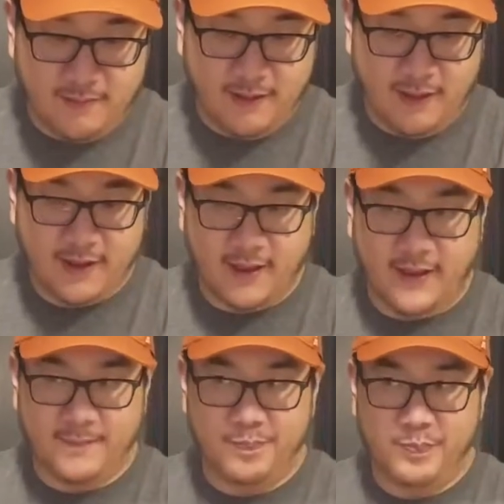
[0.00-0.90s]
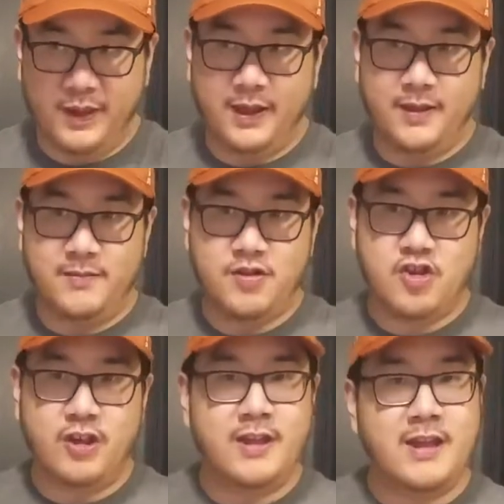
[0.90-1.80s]
be like a
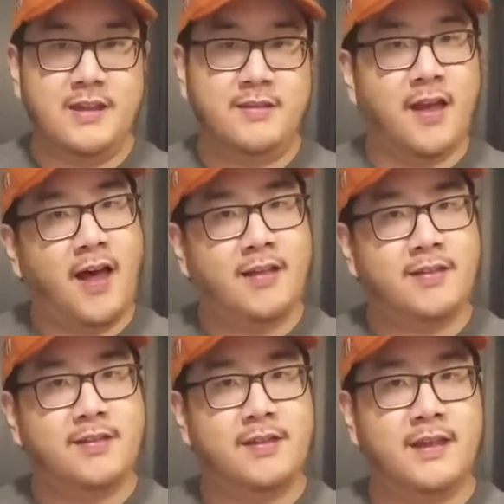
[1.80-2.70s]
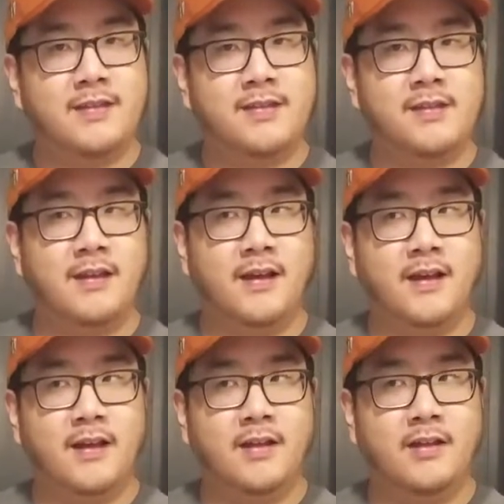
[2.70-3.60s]
chili sauce. It's
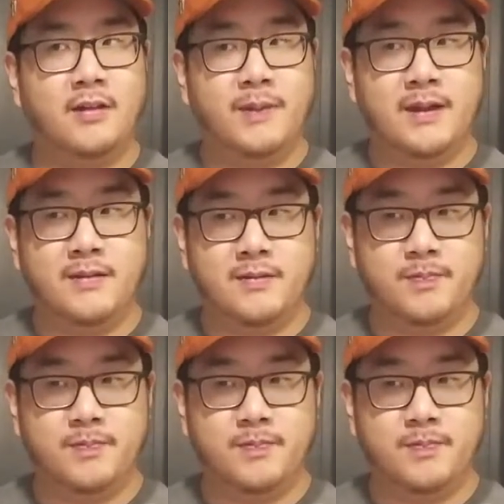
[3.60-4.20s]
a little bit,